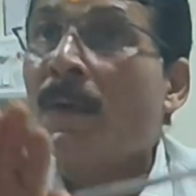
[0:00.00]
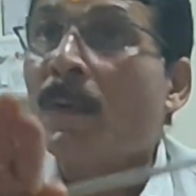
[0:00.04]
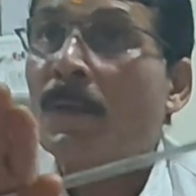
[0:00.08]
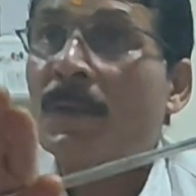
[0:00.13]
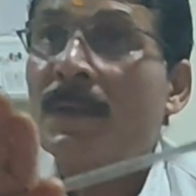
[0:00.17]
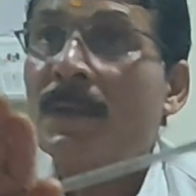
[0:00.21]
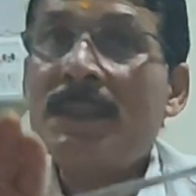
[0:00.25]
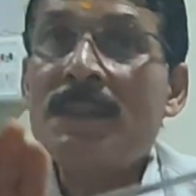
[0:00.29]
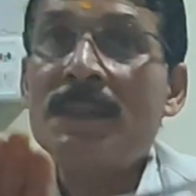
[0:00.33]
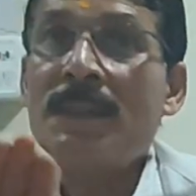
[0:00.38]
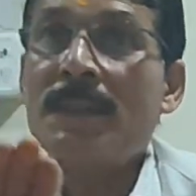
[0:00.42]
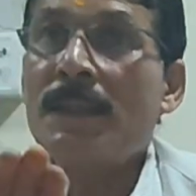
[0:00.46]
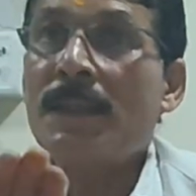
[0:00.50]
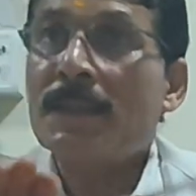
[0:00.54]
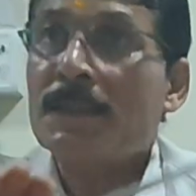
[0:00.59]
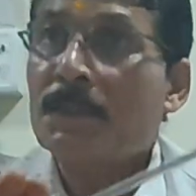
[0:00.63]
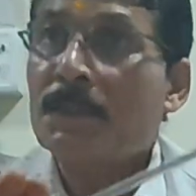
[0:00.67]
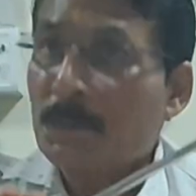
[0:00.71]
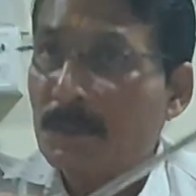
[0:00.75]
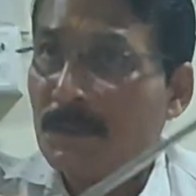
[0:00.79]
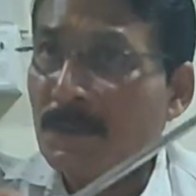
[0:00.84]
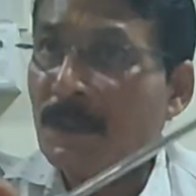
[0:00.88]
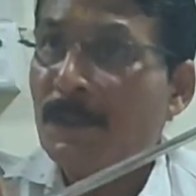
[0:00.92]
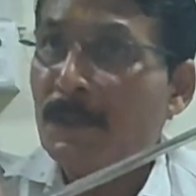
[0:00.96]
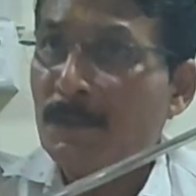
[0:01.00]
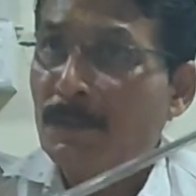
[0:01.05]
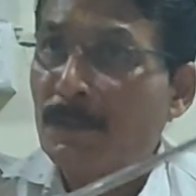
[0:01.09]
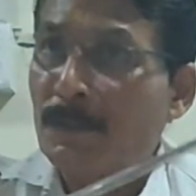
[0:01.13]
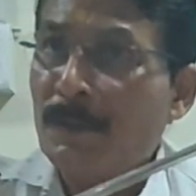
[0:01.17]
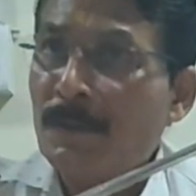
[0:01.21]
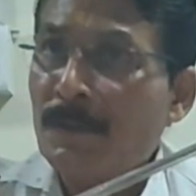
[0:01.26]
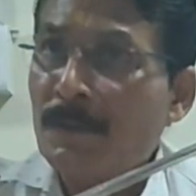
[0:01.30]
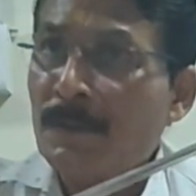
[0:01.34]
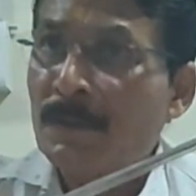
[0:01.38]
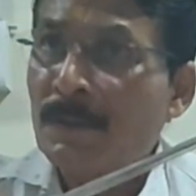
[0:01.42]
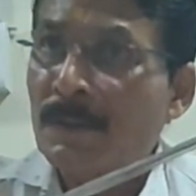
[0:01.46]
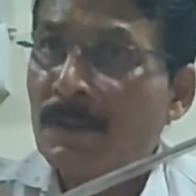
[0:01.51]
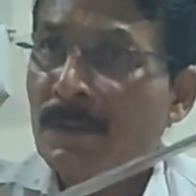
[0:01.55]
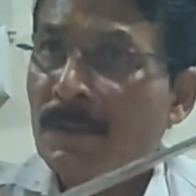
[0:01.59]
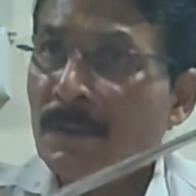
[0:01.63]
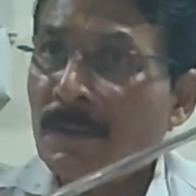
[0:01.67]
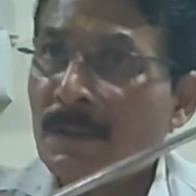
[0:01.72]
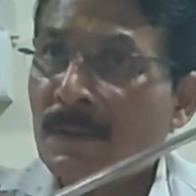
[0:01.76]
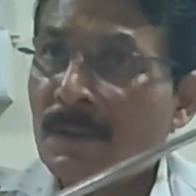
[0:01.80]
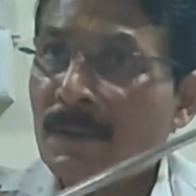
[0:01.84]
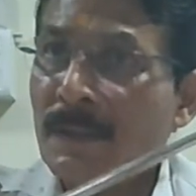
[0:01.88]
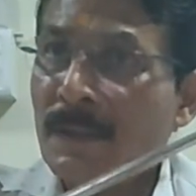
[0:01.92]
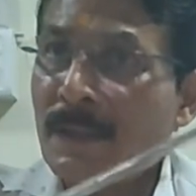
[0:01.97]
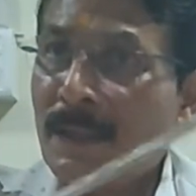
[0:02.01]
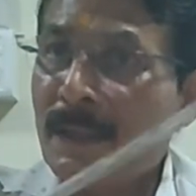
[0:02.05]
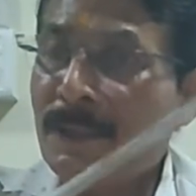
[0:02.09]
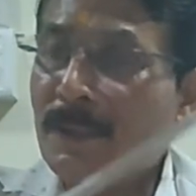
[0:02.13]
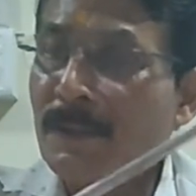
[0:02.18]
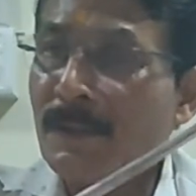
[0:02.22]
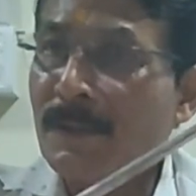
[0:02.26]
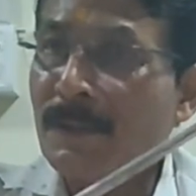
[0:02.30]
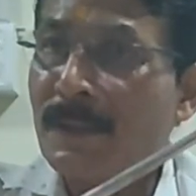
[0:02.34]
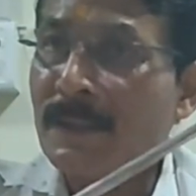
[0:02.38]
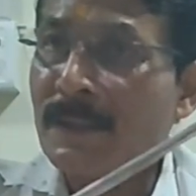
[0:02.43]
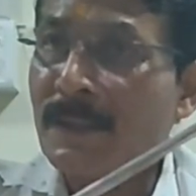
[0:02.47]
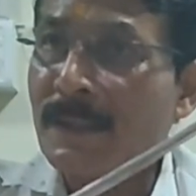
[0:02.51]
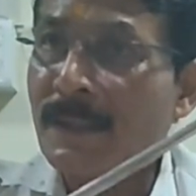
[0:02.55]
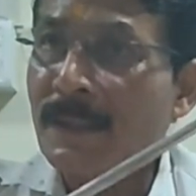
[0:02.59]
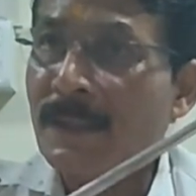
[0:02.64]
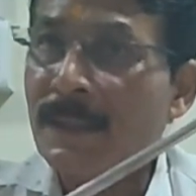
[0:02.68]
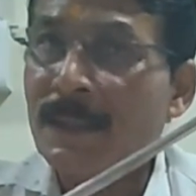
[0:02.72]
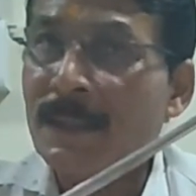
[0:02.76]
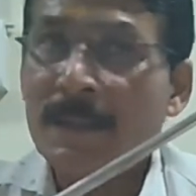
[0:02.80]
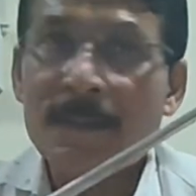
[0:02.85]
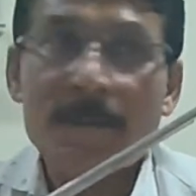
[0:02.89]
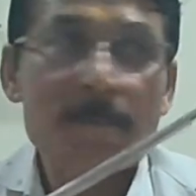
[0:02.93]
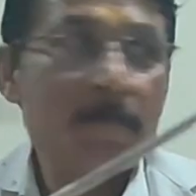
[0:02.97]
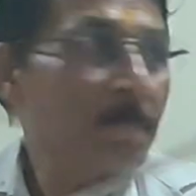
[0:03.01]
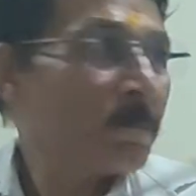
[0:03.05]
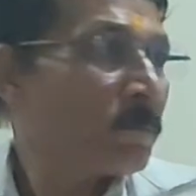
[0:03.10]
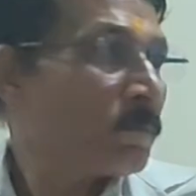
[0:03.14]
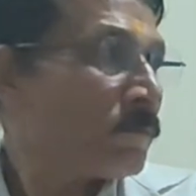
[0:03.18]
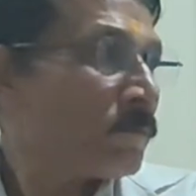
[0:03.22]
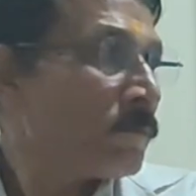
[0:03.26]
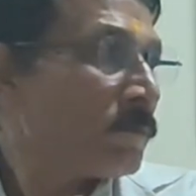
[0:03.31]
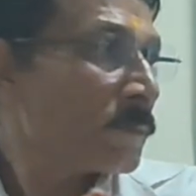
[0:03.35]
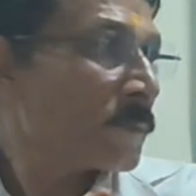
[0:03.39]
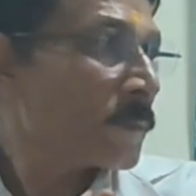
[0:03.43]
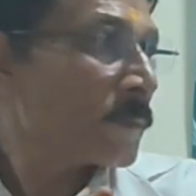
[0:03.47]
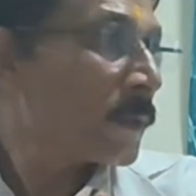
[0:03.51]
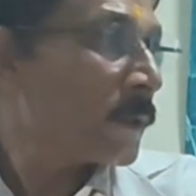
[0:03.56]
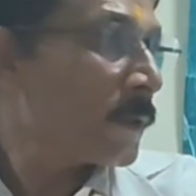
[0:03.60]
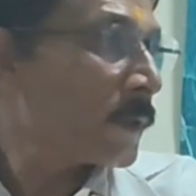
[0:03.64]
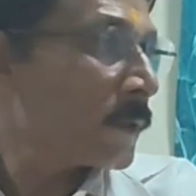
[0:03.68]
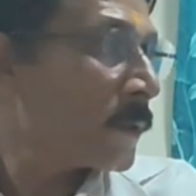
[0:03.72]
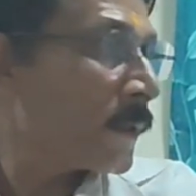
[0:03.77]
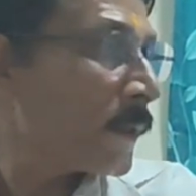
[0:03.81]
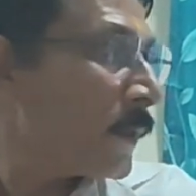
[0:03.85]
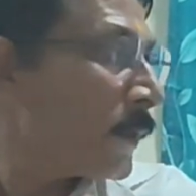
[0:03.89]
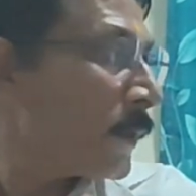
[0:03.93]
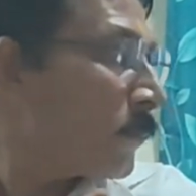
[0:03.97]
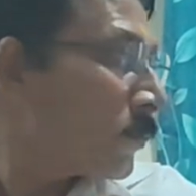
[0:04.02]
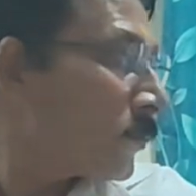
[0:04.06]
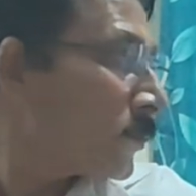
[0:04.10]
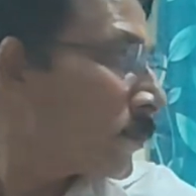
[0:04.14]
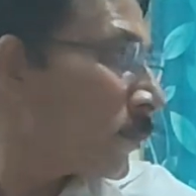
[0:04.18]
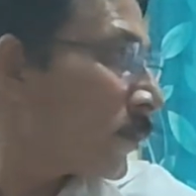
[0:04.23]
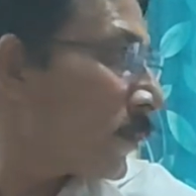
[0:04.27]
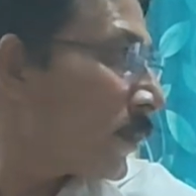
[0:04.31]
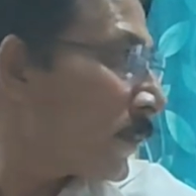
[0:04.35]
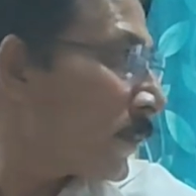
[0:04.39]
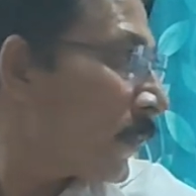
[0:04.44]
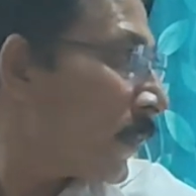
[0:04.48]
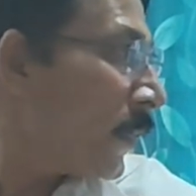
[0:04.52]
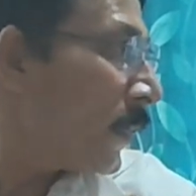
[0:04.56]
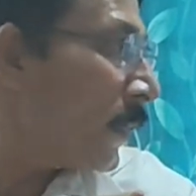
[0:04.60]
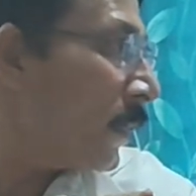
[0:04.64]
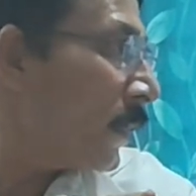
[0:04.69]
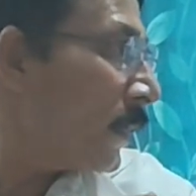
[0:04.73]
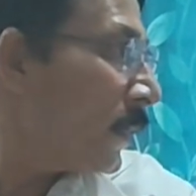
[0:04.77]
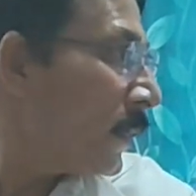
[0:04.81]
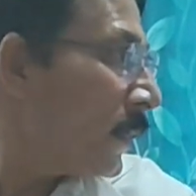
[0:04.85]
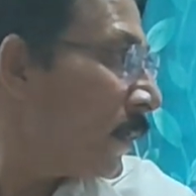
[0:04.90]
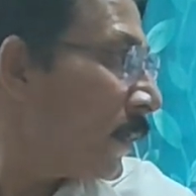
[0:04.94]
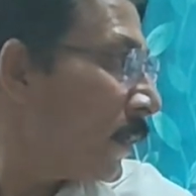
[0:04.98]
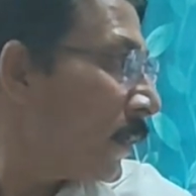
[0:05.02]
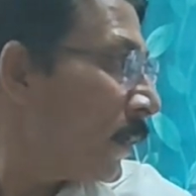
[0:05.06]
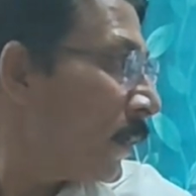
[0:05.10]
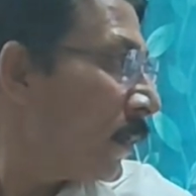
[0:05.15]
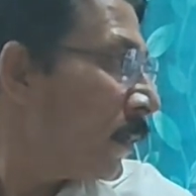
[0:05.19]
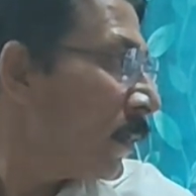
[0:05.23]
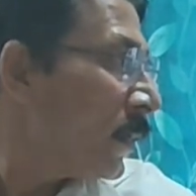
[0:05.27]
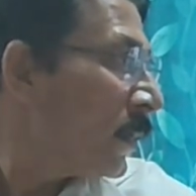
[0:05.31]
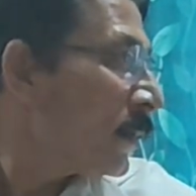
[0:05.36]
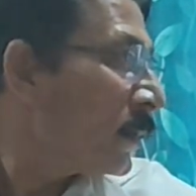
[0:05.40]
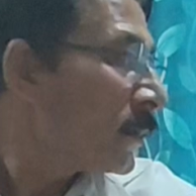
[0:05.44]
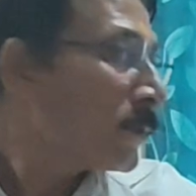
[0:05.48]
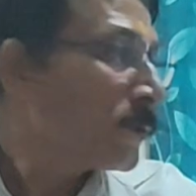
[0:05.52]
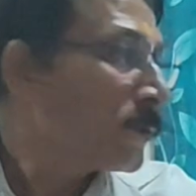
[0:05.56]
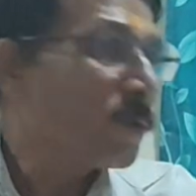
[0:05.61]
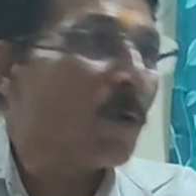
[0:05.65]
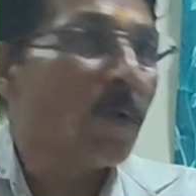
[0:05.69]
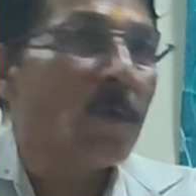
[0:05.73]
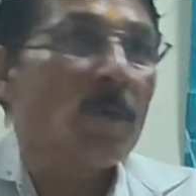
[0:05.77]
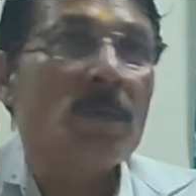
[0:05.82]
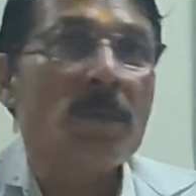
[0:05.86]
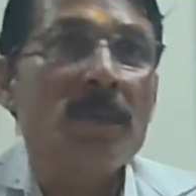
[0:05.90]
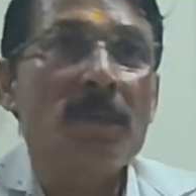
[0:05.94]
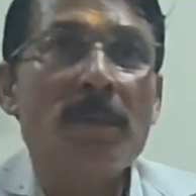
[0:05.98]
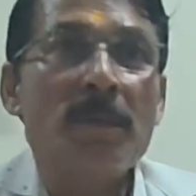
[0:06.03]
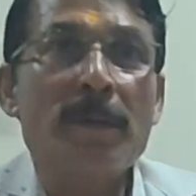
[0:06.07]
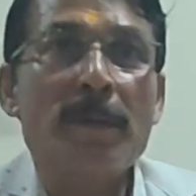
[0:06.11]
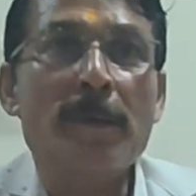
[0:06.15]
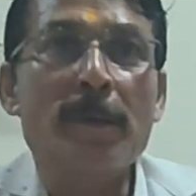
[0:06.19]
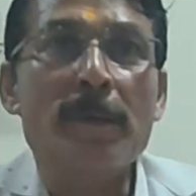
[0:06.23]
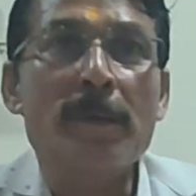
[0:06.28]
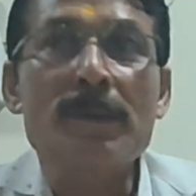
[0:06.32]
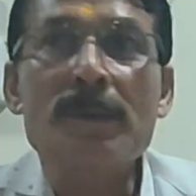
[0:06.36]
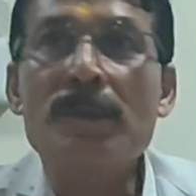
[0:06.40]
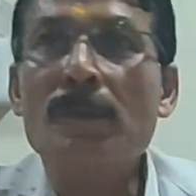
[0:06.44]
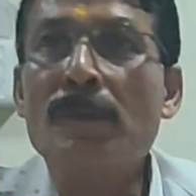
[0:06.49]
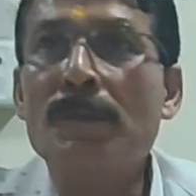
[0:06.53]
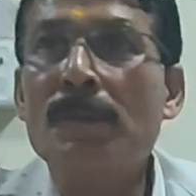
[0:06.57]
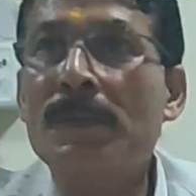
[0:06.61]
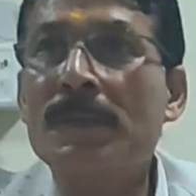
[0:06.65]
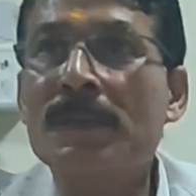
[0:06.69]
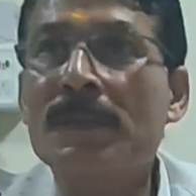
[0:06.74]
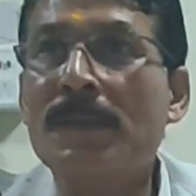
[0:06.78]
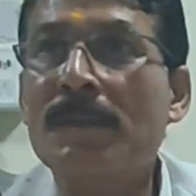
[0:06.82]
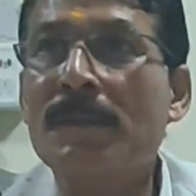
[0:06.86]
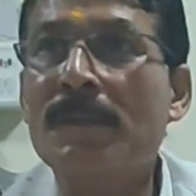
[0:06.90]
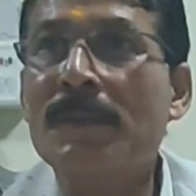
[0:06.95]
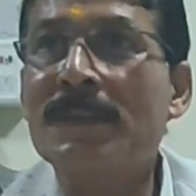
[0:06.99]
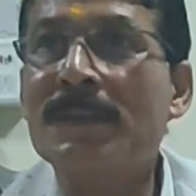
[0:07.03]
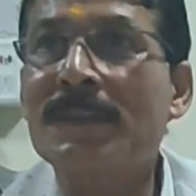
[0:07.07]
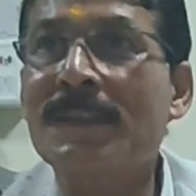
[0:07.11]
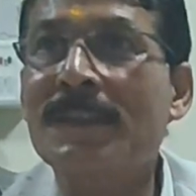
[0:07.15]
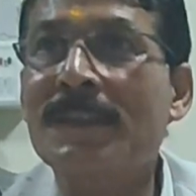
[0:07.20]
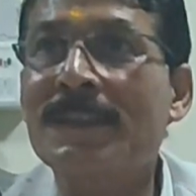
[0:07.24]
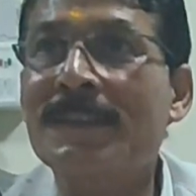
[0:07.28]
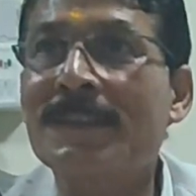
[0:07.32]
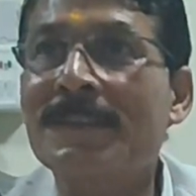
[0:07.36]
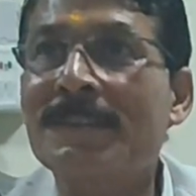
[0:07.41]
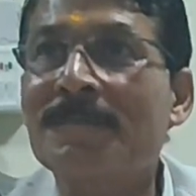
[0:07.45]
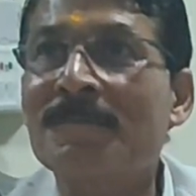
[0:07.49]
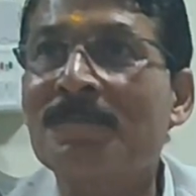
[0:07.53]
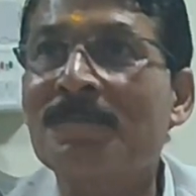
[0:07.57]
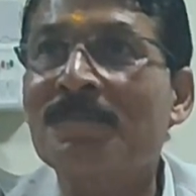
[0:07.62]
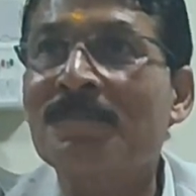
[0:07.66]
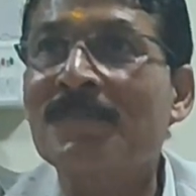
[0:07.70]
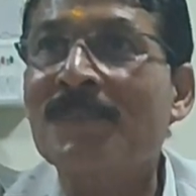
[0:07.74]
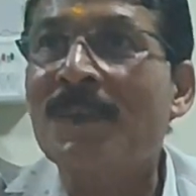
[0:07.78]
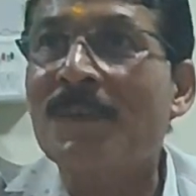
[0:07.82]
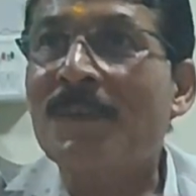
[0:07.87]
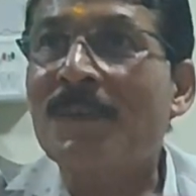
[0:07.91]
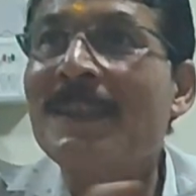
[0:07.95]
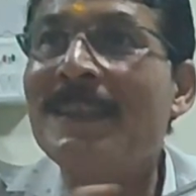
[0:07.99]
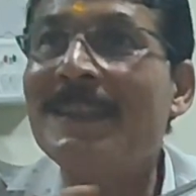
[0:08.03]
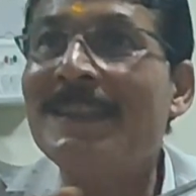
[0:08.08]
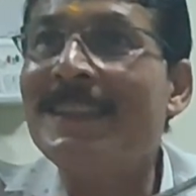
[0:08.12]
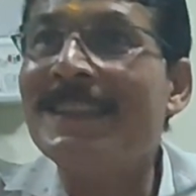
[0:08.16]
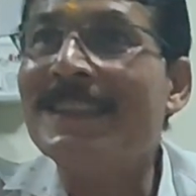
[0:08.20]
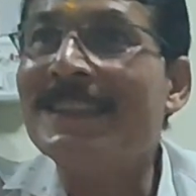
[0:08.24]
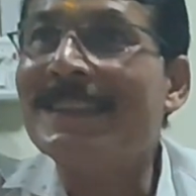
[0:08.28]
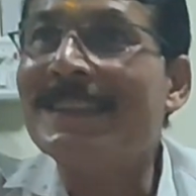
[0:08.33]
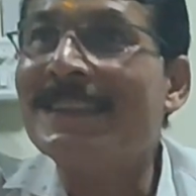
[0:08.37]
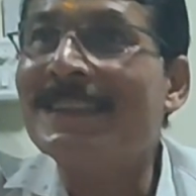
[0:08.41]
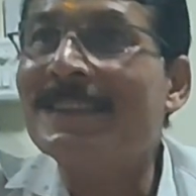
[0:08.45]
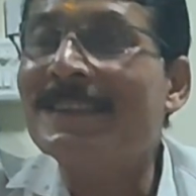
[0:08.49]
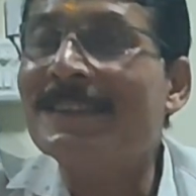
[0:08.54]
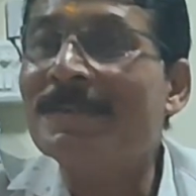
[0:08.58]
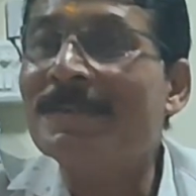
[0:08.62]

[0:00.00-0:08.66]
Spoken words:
what is the exposure, Anterolateral, lateral, posterolateral. No, you are wrong. No bhasa. What is this?